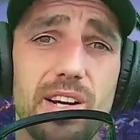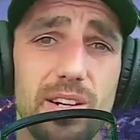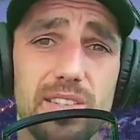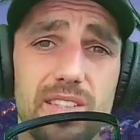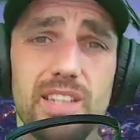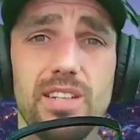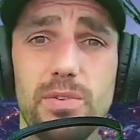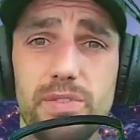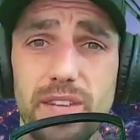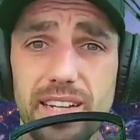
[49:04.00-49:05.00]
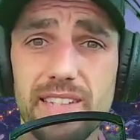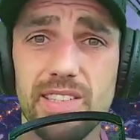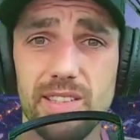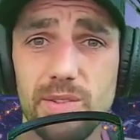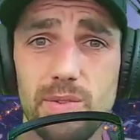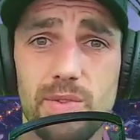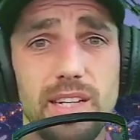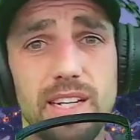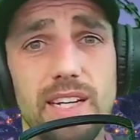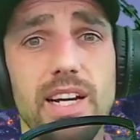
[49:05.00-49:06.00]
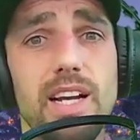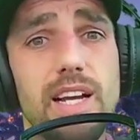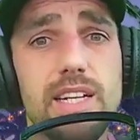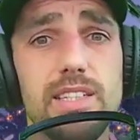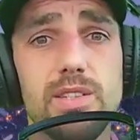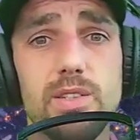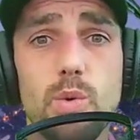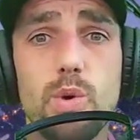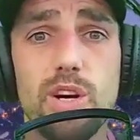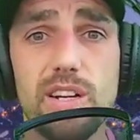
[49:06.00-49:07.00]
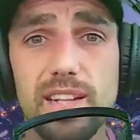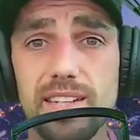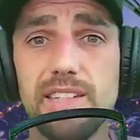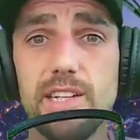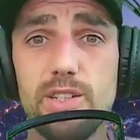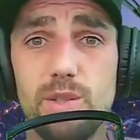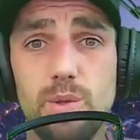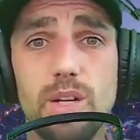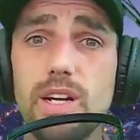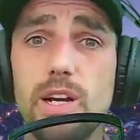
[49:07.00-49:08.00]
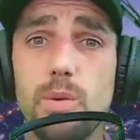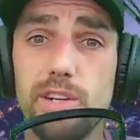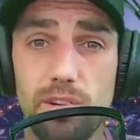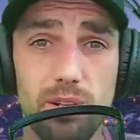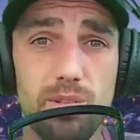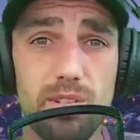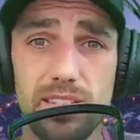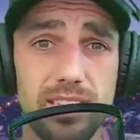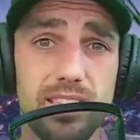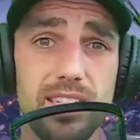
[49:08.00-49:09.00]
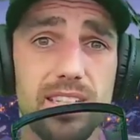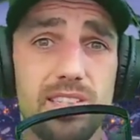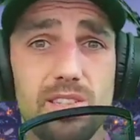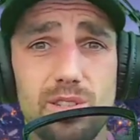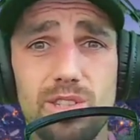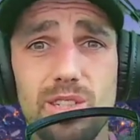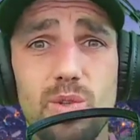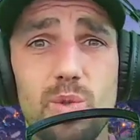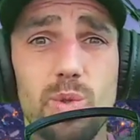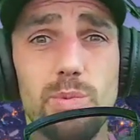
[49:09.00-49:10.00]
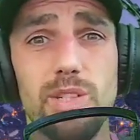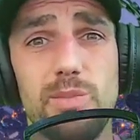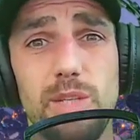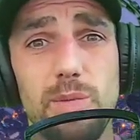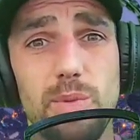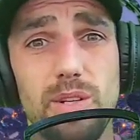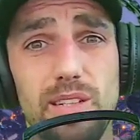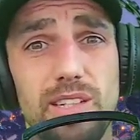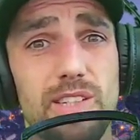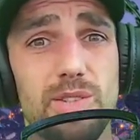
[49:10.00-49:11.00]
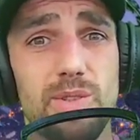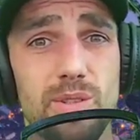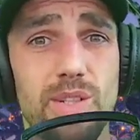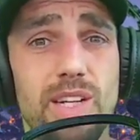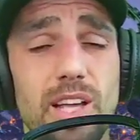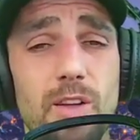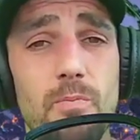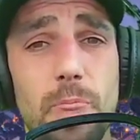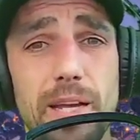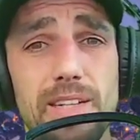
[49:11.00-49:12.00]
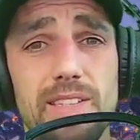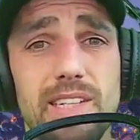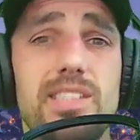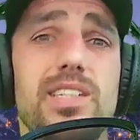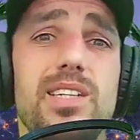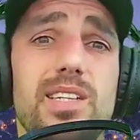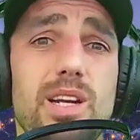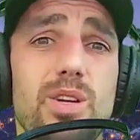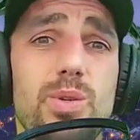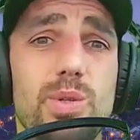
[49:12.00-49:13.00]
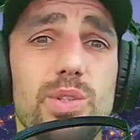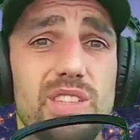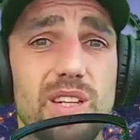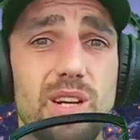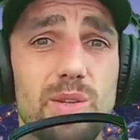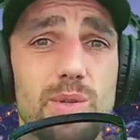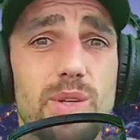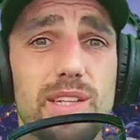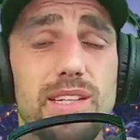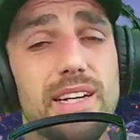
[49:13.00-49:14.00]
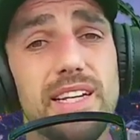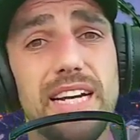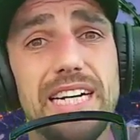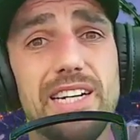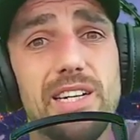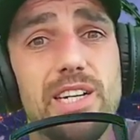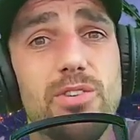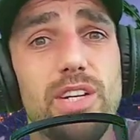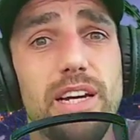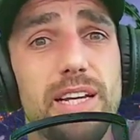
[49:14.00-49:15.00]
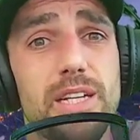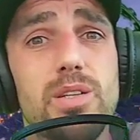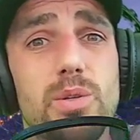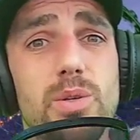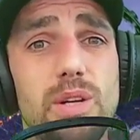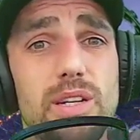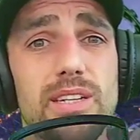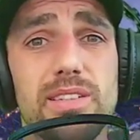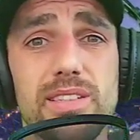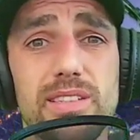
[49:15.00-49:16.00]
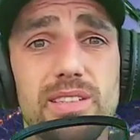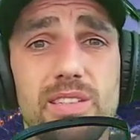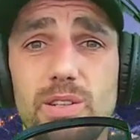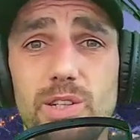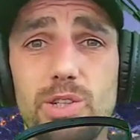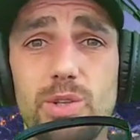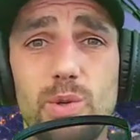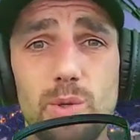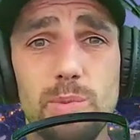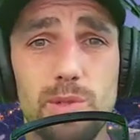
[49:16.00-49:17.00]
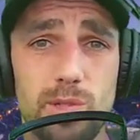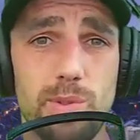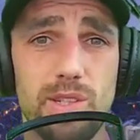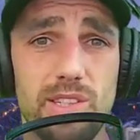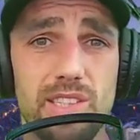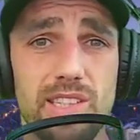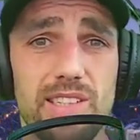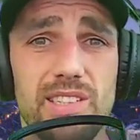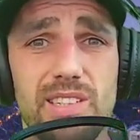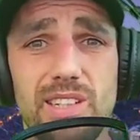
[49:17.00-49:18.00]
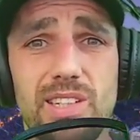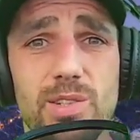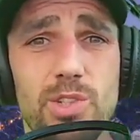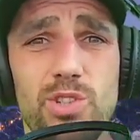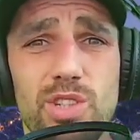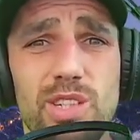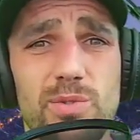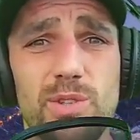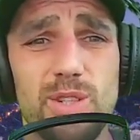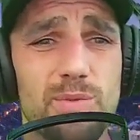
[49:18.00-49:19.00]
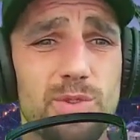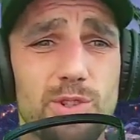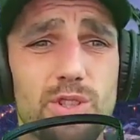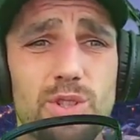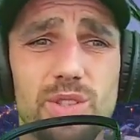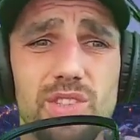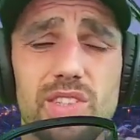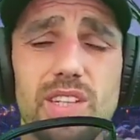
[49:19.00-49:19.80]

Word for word: as to the effects of uh, the the work that they do when they're out there. They say searching homeless people, like you know, that's that's kind of the lowest the low like that a guard can really go like is to search a homeless person at the side of the street for for drugs